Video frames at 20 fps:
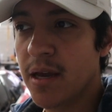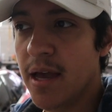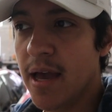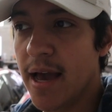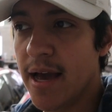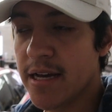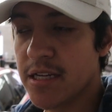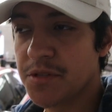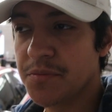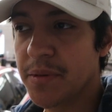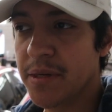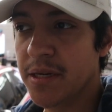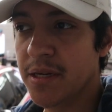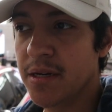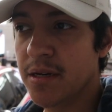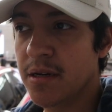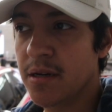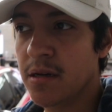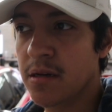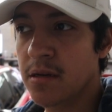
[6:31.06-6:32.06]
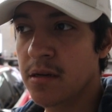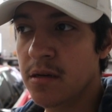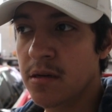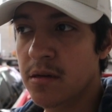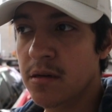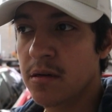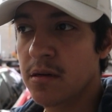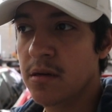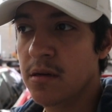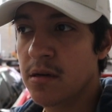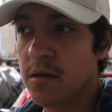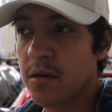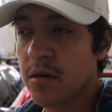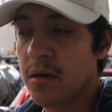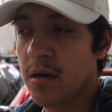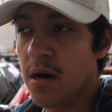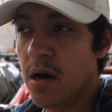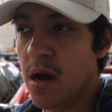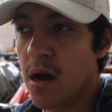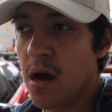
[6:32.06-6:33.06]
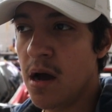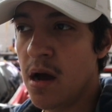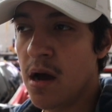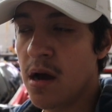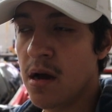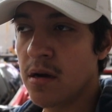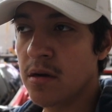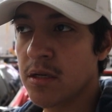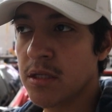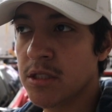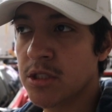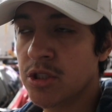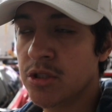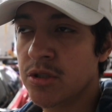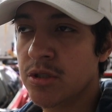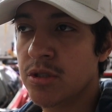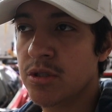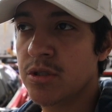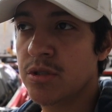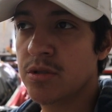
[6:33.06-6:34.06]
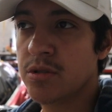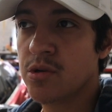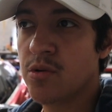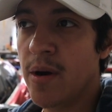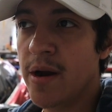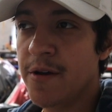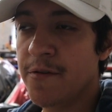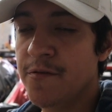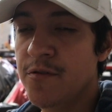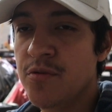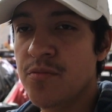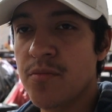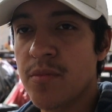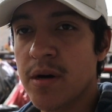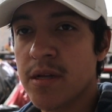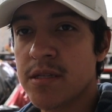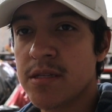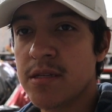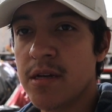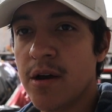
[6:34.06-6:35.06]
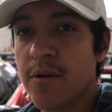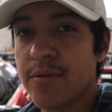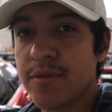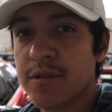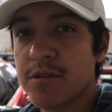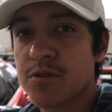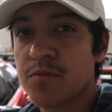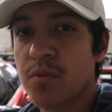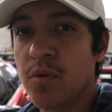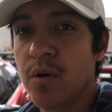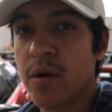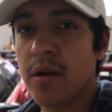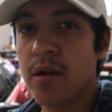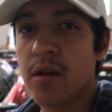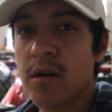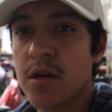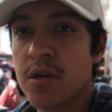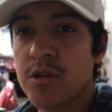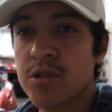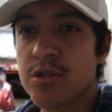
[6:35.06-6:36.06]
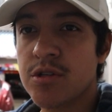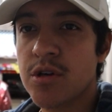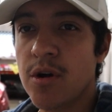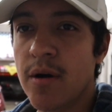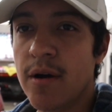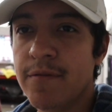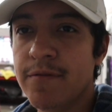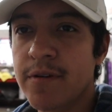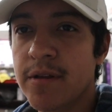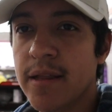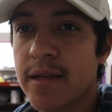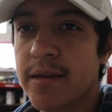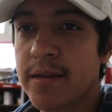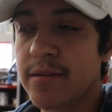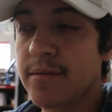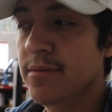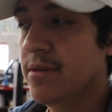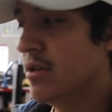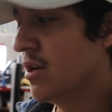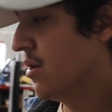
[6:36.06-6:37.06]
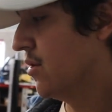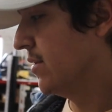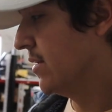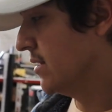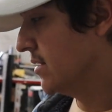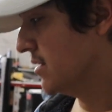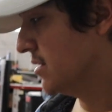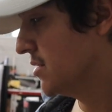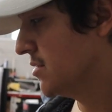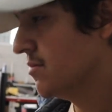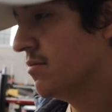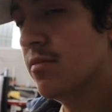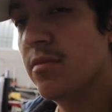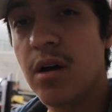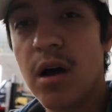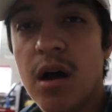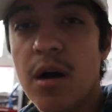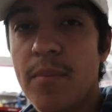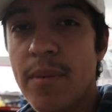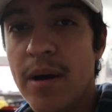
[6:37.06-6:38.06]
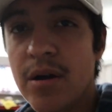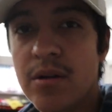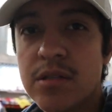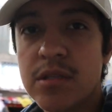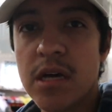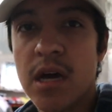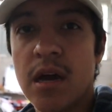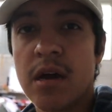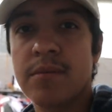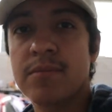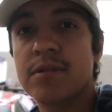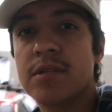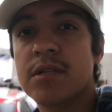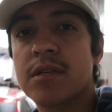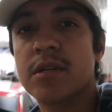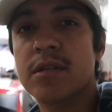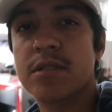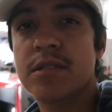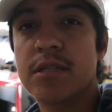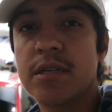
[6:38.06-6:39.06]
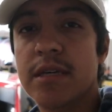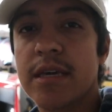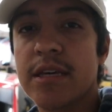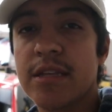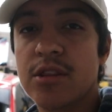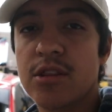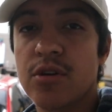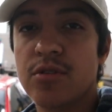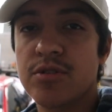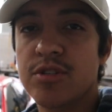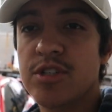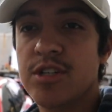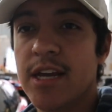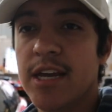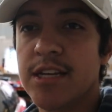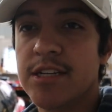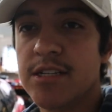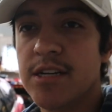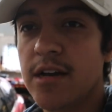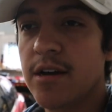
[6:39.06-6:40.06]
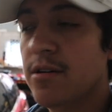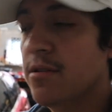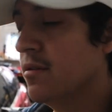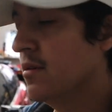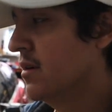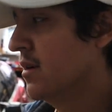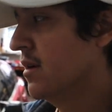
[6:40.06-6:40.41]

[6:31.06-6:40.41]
has been quite a few months now at this point. So I feel like, you know, it is about time to get those changed out.